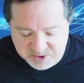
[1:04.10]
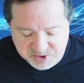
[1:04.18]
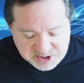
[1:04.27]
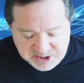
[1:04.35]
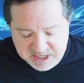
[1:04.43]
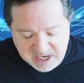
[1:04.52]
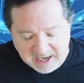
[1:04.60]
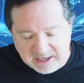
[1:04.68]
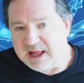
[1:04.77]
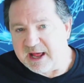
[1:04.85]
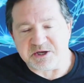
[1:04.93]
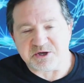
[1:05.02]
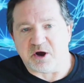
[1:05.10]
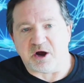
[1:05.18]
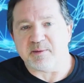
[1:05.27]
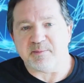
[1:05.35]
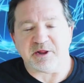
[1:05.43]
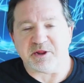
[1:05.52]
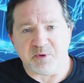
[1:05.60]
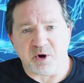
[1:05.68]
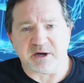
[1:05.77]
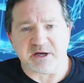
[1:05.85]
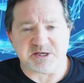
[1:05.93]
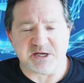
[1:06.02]
just not a lot to talk about. The
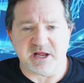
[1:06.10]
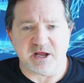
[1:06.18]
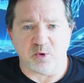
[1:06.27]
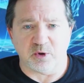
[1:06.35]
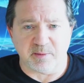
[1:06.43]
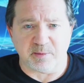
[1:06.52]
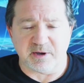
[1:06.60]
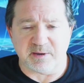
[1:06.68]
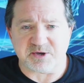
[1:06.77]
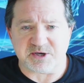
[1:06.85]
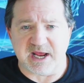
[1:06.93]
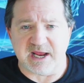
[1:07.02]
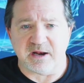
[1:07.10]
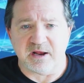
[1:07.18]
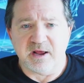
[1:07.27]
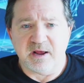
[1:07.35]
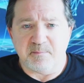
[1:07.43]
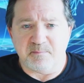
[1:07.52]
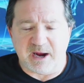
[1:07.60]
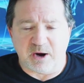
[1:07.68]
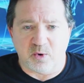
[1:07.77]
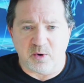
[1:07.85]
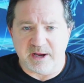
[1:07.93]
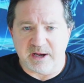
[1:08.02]
market's in the equilibrium state.
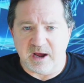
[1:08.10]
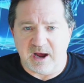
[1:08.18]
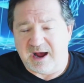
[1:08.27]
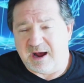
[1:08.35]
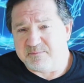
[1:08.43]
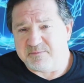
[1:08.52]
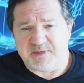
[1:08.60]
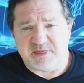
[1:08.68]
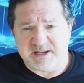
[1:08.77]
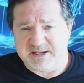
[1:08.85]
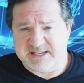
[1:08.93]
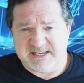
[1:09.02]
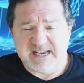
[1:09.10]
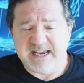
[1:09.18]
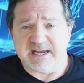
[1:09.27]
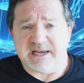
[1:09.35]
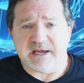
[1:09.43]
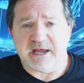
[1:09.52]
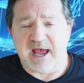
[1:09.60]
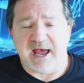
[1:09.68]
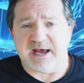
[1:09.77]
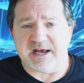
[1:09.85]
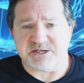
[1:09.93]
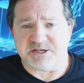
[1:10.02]
Bitcoin, I'm seeing
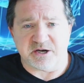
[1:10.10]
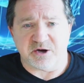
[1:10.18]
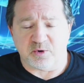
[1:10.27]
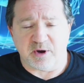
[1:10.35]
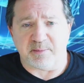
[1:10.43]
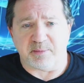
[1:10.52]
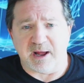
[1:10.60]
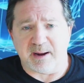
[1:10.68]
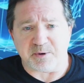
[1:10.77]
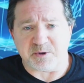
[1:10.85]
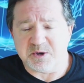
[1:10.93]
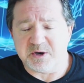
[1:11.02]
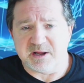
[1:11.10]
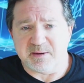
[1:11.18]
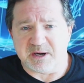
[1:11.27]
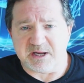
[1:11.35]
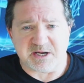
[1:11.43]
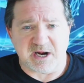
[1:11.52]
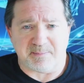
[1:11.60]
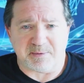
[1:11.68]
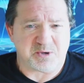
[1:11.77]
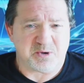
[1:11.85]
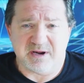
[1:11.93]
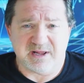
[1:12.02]
as an incredible opportunity, but it's an
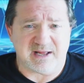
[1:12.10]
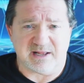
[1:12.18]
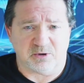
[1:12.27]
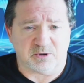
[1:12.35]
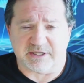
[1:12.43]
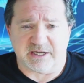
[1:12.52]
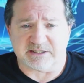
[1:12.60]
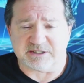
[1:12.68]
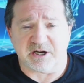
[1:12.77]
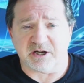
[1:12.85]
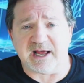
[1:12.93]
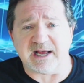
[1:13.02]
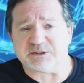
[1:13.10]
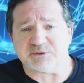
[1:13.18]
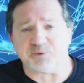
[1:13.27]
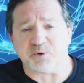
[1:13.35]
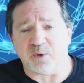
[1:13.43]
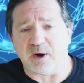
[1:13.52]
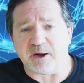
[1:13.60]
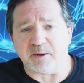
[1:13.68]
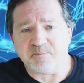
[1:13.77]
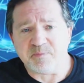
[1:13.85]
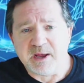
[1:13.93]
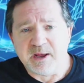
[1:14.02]
opportunity that looks like it's going to last for a while,
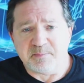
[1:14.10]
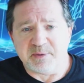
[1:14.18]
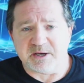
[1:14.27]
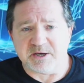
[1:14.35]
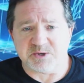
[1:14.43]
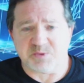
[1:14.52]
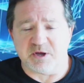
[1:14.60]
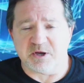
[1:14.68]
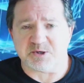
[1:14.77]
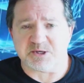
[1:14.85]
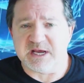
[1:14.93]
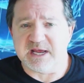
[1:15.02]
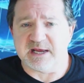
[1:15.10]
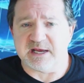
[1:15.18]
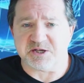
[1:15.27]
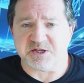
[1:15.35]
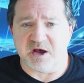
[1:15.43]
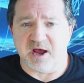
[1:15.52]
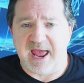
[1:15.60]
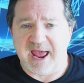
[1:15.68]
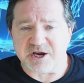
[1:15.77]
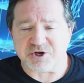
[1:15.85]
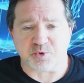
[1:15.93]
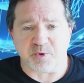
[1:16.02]
because what you're seeing is the
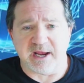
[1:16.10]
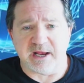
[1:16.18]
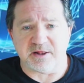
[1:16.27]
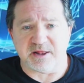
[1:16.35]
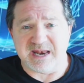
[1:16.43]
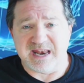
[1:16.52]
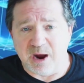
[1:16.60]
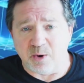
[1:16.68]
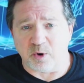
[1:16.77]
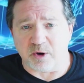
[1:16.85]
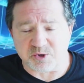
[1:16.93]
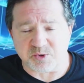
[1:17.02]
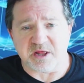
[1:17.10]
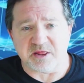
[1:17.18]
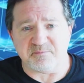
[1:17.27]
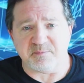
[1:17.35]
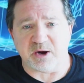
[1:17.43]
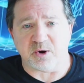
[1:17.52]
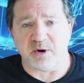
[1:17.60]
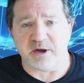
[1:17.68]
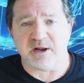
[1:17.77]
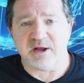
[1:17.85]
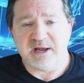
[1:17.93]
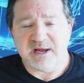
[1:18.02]
hash rate, the network strength of
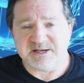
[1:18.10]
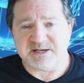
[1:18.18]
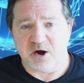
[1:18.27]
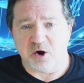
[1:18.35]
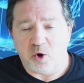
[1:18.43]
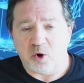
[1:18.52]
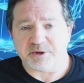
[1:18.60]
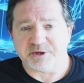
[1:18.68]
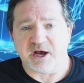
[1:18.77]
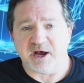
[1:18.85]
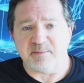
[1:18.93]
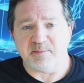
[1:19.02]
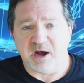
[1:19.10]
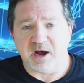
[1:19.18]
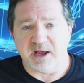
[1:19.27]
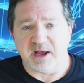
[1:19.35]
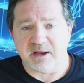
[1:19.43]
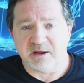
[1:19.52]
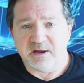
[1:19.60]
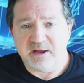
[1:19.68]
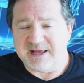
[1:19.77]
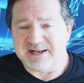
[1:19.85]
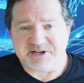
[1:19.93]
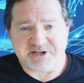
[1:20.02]
Bitcoin is at an all-time high
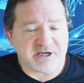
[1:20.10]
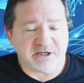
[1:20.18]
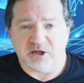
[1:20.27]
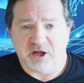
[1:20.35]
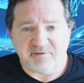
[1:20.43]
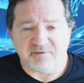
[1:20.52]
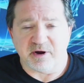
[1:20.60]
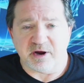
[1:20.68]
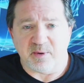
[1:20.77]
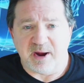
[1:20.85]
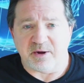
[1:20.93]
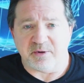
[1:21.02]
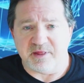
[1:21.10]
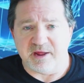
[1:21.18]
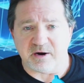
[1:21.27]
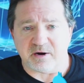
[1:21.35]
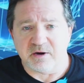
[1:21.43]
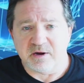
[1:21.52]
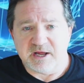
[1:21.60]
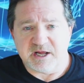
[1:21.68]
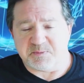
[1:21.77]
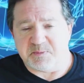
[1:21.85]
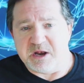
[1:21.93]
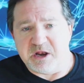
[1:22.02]
and still hovering around there.
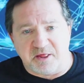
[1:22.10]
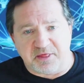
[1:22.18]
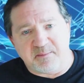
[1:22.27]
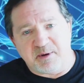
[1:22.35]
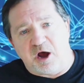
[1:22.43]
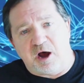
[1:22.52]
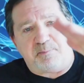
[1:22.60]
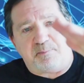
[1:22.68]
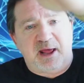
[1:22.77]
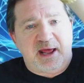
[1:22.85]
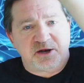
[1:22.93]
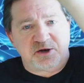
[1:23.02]
It's been nothing but up and